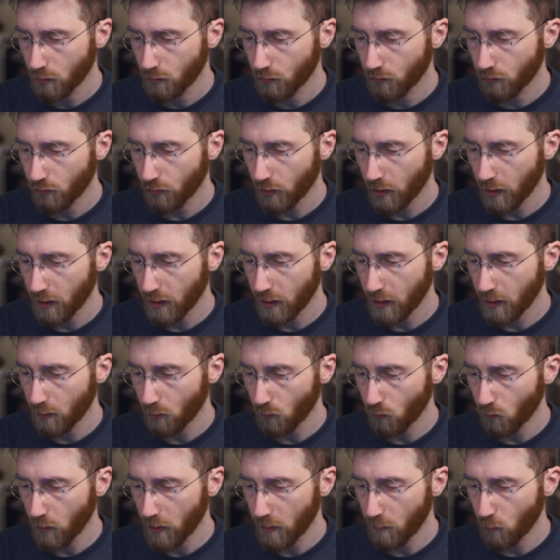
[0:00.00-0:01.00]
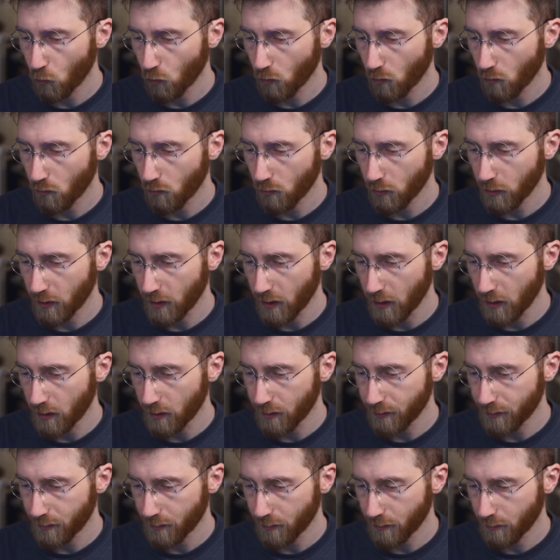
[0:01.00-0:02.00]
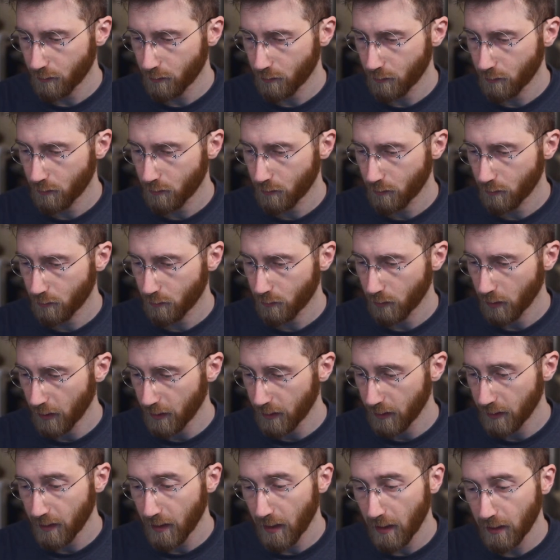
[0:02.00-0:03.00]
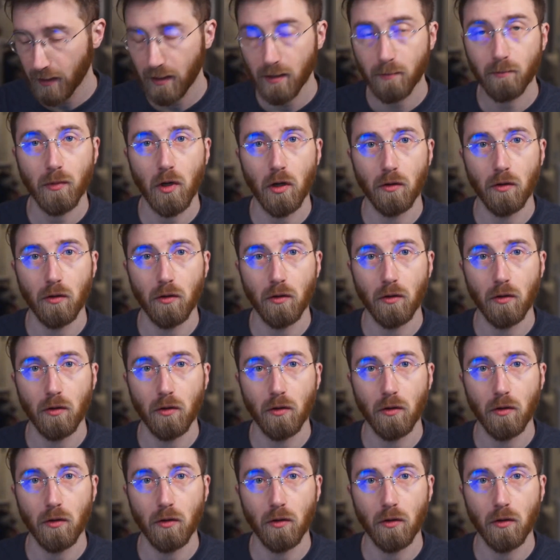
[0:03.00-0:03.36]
trying to get it way more organized. It did not get